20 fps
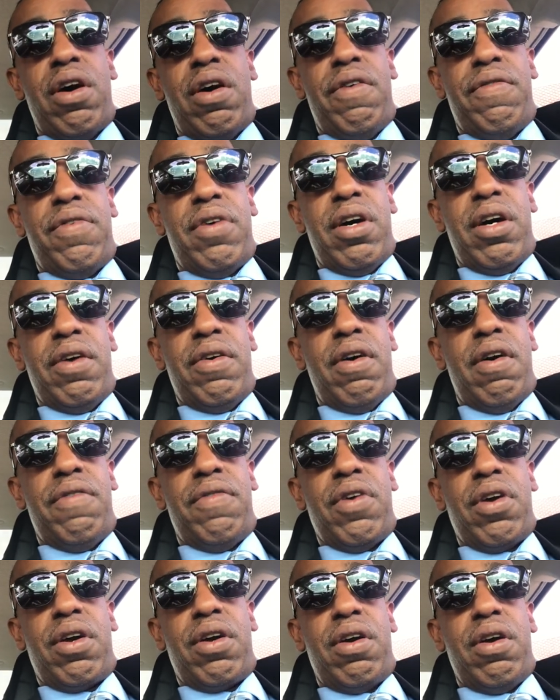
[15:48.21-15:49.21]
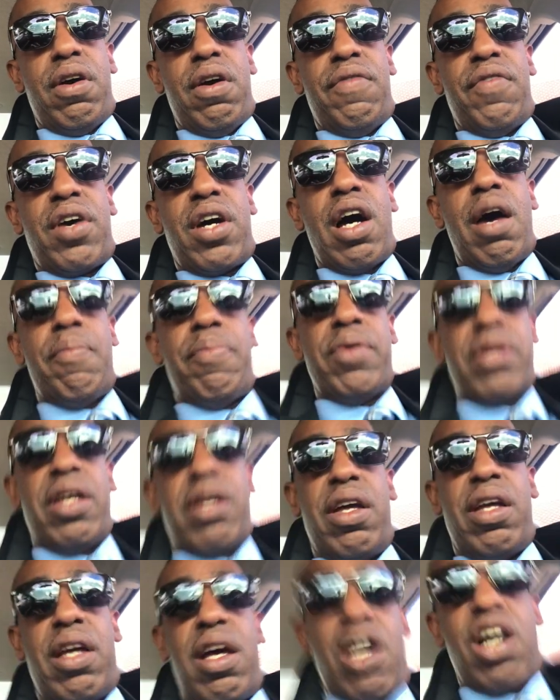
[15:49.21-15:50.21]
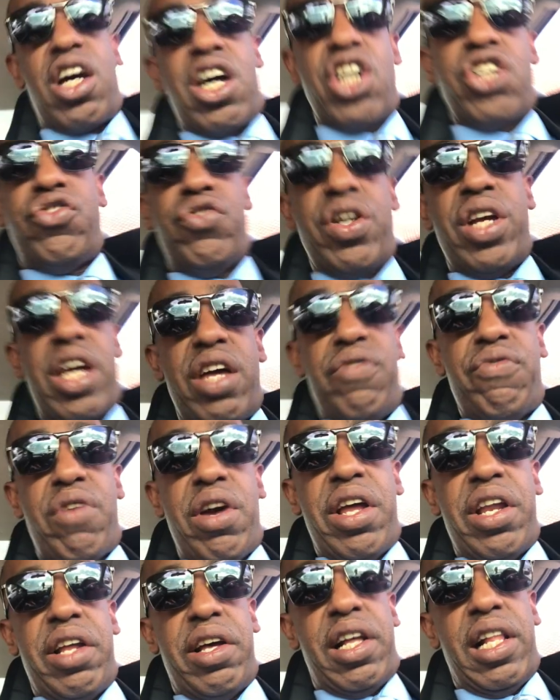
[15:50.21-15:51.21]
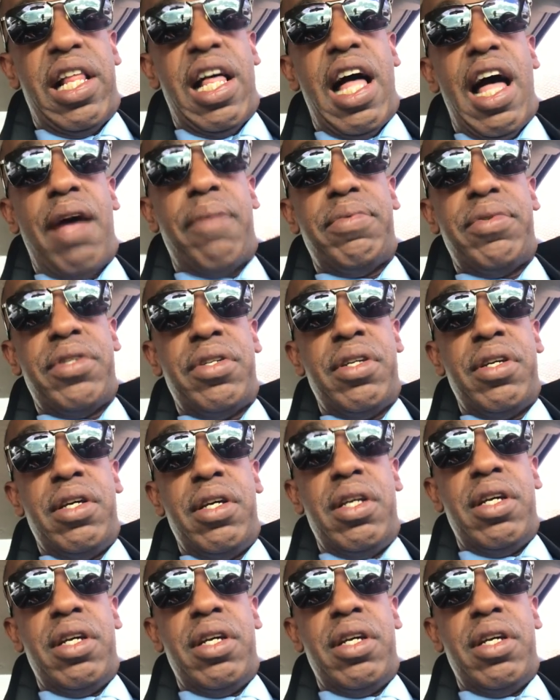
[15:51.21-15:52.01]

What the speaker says: a country getting ready to collapse.